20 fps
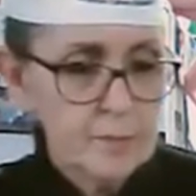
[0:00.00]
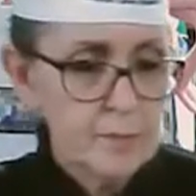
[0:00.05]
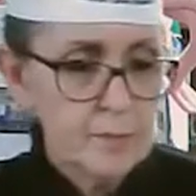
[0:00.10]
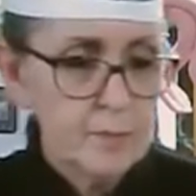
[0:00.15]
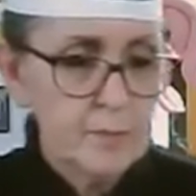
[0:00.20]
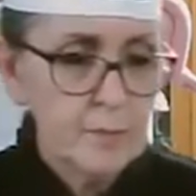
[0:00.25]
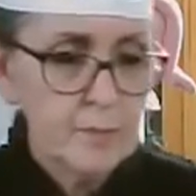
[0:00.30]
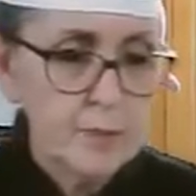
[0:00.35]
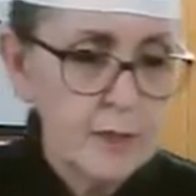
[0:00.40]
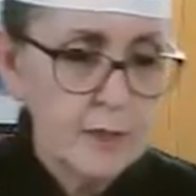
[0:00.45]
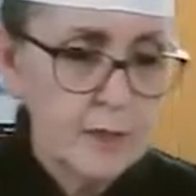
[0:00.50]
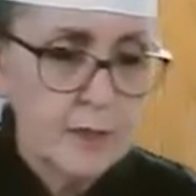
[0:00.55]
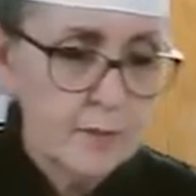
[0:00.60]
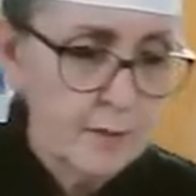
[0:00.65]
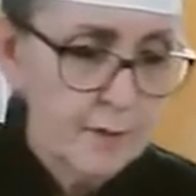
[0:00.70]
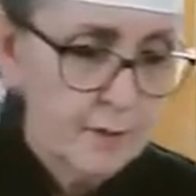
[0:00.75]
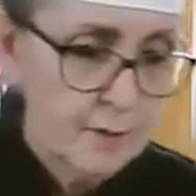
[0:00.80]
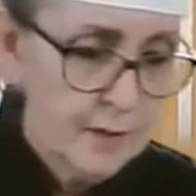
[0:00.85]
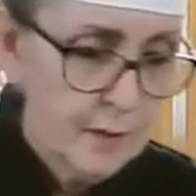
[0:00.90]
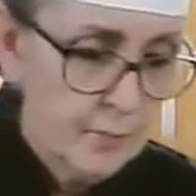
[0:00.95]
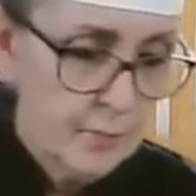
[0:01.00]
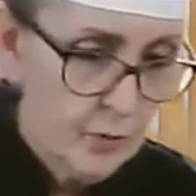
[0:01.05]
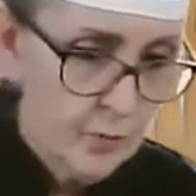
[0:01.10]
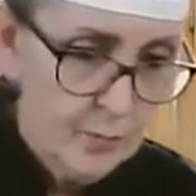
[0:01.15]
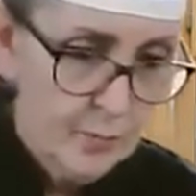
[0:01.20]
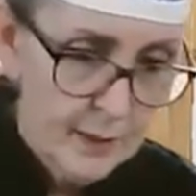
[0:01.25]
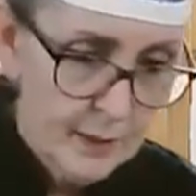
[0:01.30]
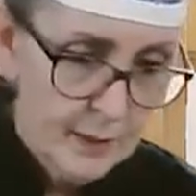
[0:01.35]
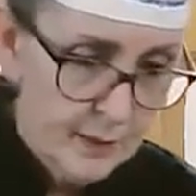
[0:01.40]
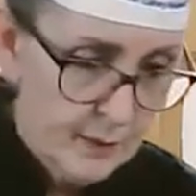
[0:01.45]
10 or 15 more
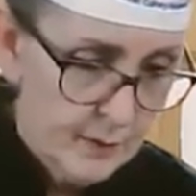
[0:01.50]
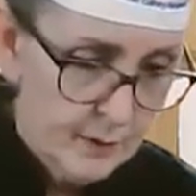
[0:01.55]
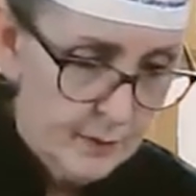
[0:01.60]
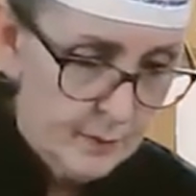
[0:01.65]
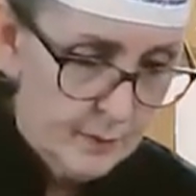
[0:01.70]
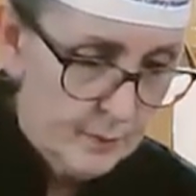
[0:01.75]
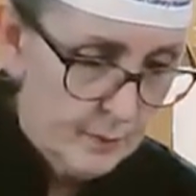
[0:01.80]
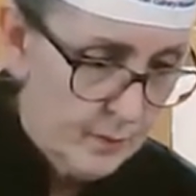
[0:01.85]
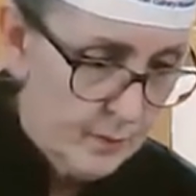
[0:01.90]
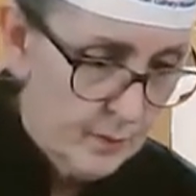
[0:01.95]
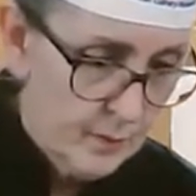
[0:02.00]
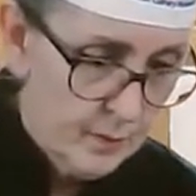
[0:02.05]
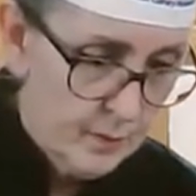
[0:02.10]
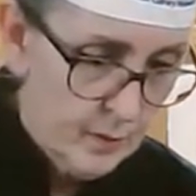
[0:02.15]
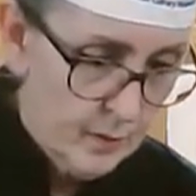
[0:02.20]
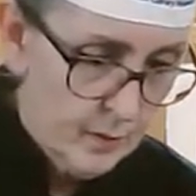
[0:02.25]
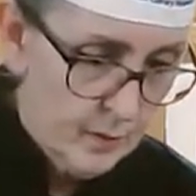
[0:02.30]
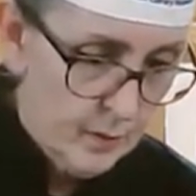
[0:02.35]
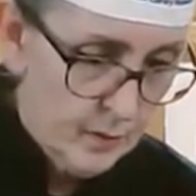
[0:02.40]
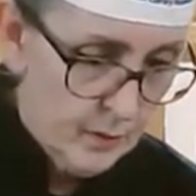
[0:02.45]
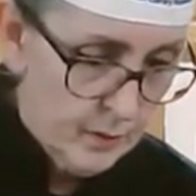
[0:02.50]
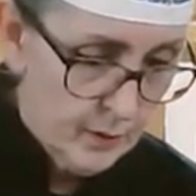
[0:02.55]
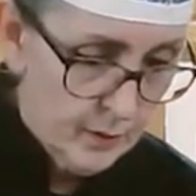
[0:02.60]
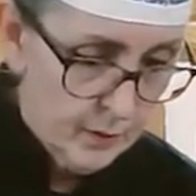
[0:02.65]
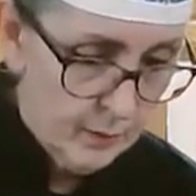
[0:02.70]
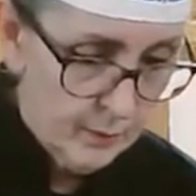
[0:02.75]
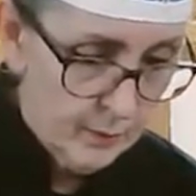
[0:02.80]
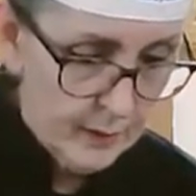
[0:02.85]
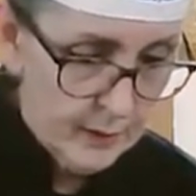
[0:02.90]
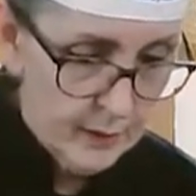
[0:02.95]
minutes, or until
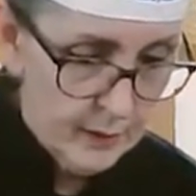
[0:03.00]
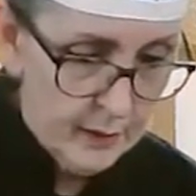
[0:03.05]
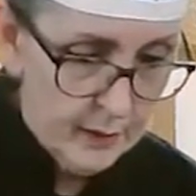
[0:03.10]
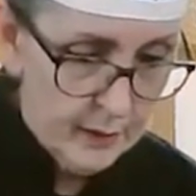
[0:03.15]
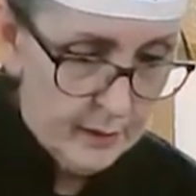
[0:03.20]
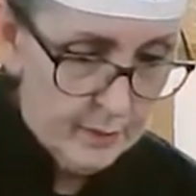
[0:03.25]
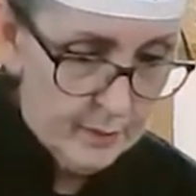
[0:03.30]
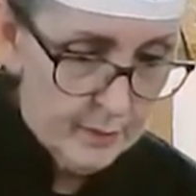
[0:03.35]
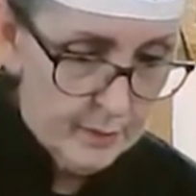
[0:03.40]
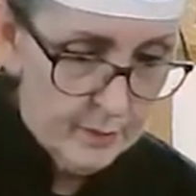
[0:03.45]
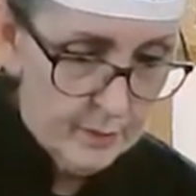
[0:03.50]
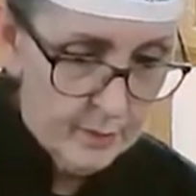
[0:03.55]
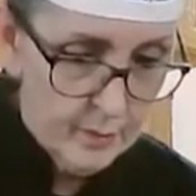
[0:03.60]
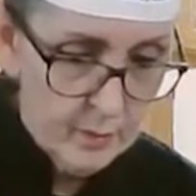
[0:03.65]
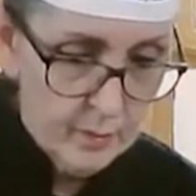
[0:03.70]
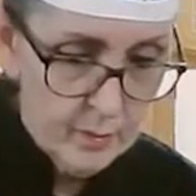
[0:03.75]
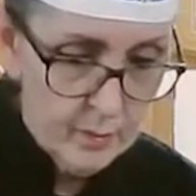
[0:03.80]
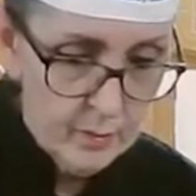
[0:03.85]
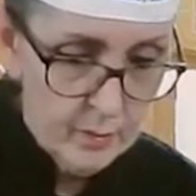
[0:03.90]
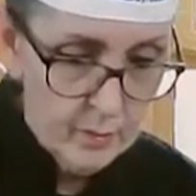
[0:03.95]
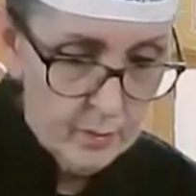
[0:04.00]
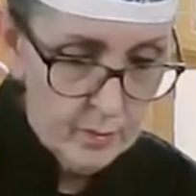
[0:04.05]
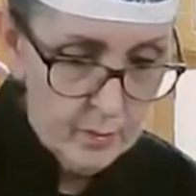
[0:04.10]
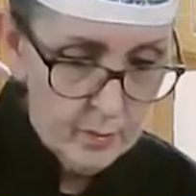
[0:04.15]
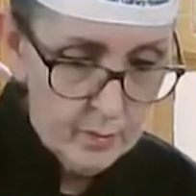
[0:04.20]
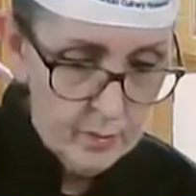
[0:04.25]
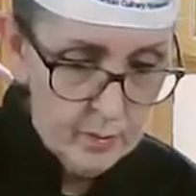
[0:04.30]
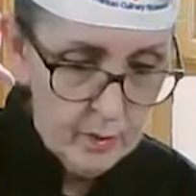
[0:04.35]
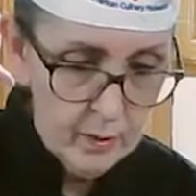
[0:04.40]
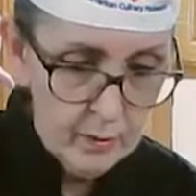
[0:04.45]
we get done.
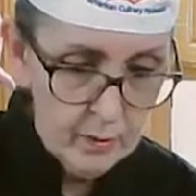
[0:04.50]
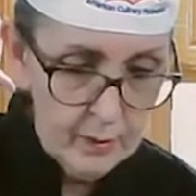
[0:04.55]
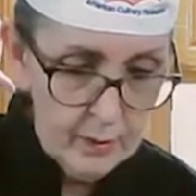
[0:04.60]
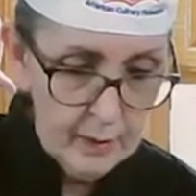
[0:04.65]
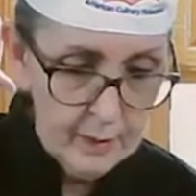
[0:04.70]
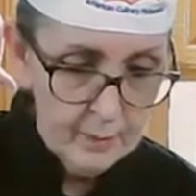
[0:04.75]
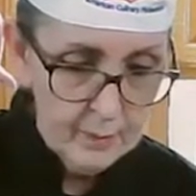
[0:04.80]
Okay.